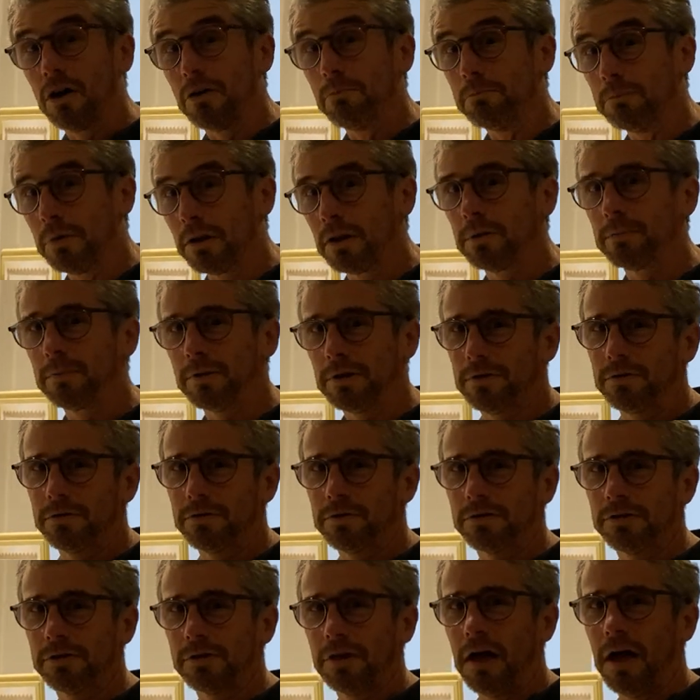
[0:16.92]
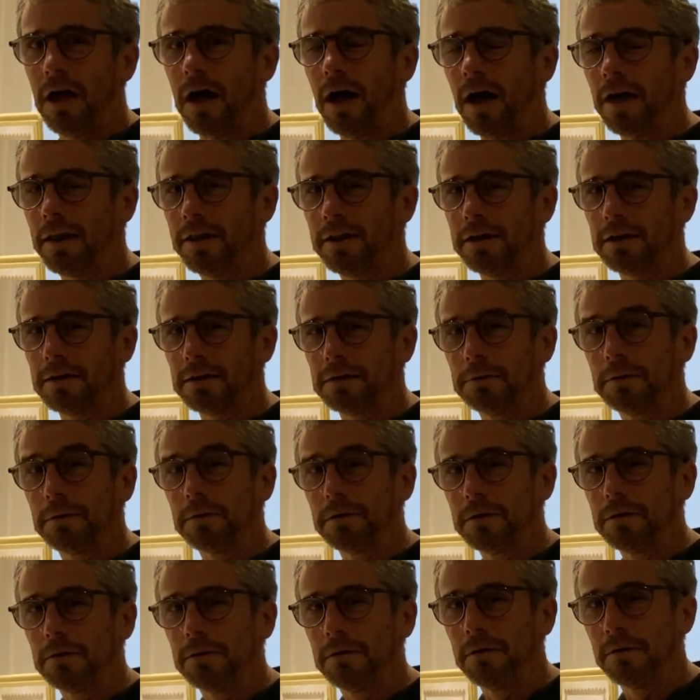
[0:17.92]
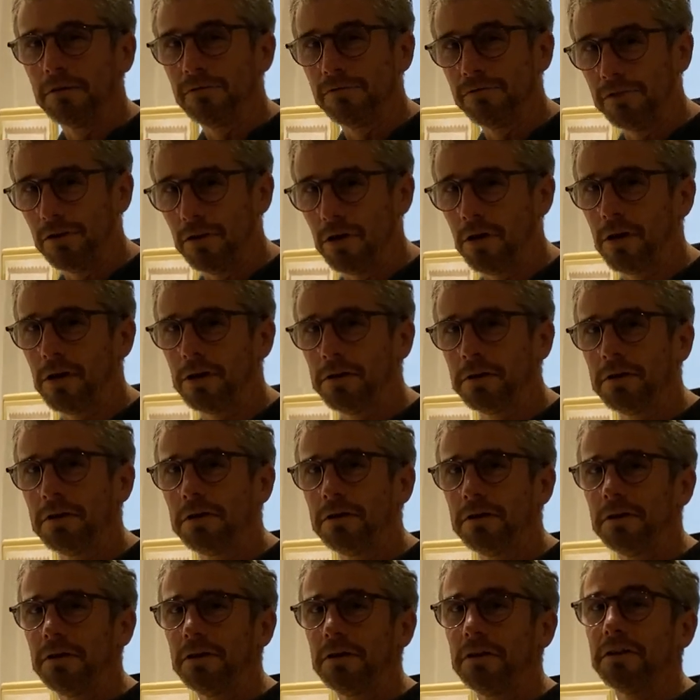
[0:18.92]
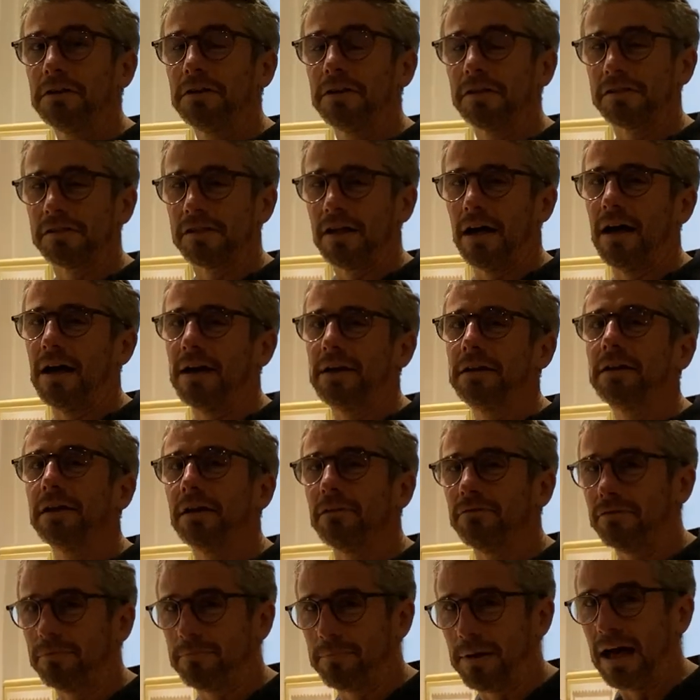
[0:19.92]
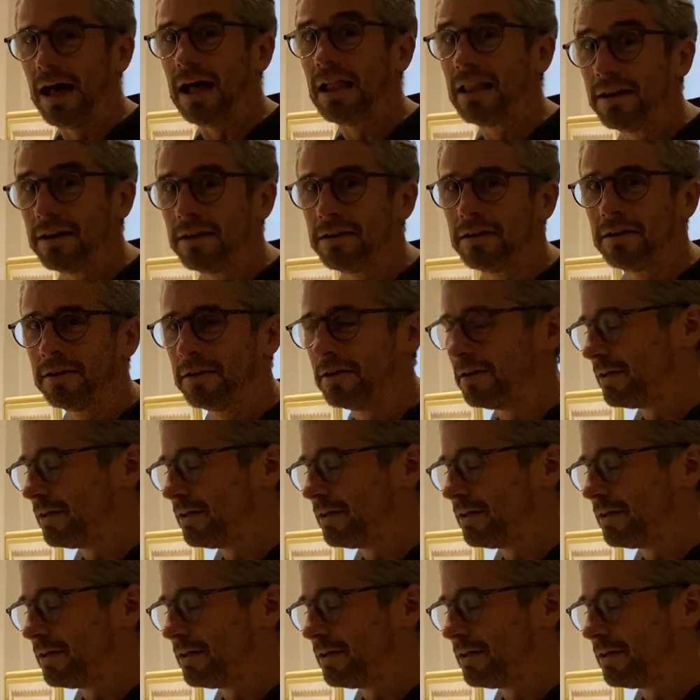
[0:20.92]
millimeters on a flawed design of a ballot?